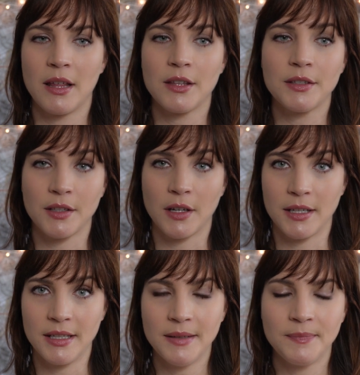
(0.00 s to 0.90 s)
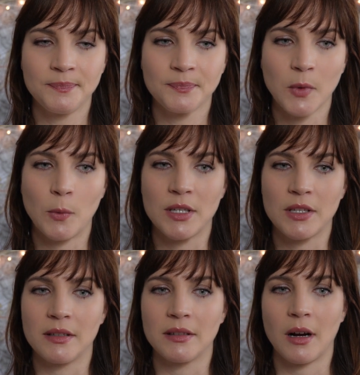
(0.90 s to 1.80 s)
the Sun, which
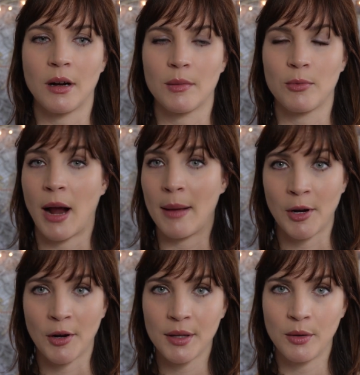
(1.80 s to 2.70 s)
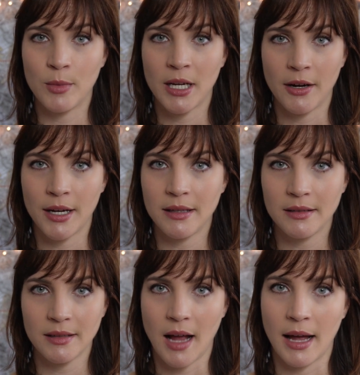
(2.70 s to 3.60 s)
is our primary luminary in the
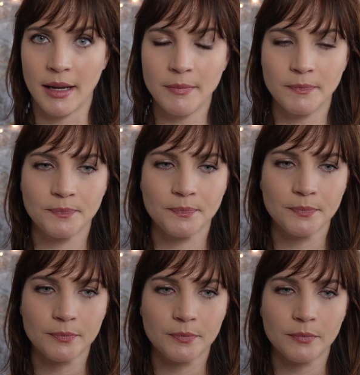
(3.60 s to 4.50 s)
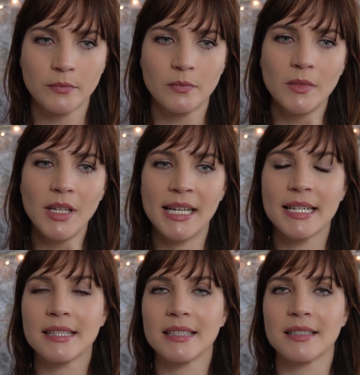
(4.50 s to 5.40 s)
sky, and
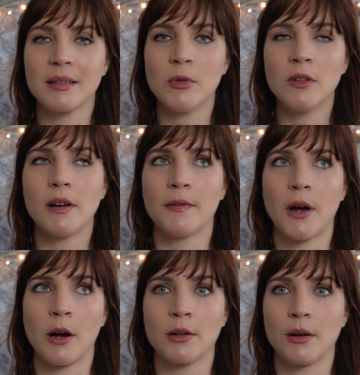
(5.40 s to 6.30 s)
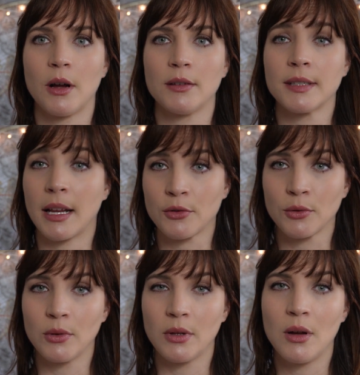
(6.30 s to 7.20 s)
it's a symbol of our
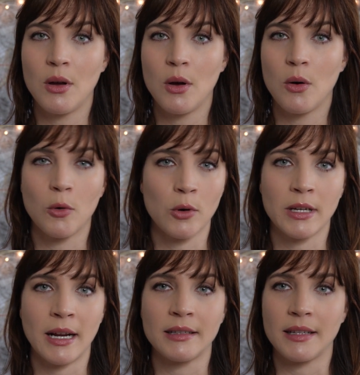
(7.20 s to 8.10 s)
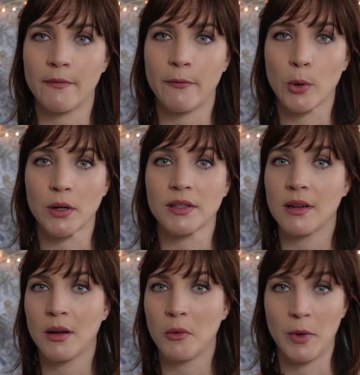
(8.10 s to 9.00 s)
central organizing force
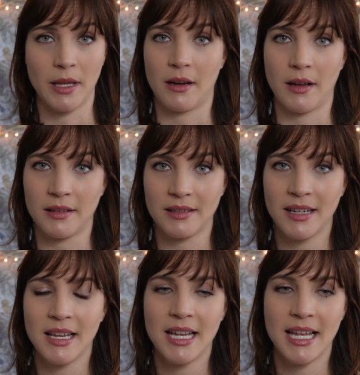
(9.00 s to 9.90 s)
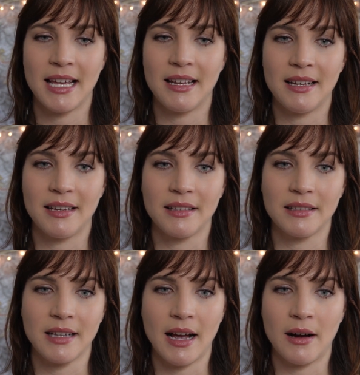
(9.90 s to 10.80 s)
within us. It
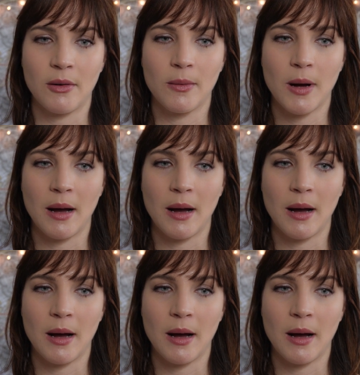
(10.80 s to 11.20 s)
is our,